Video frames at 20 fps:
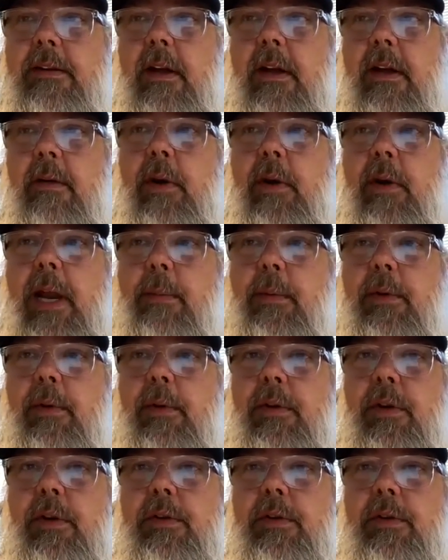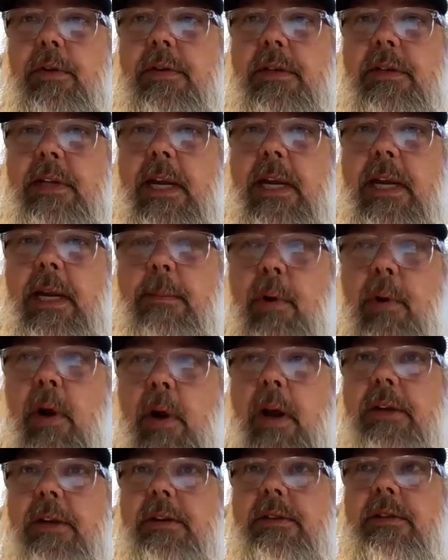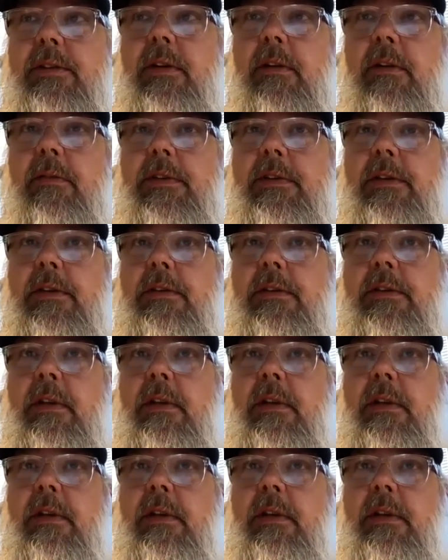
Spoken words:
we're able to use the same products and services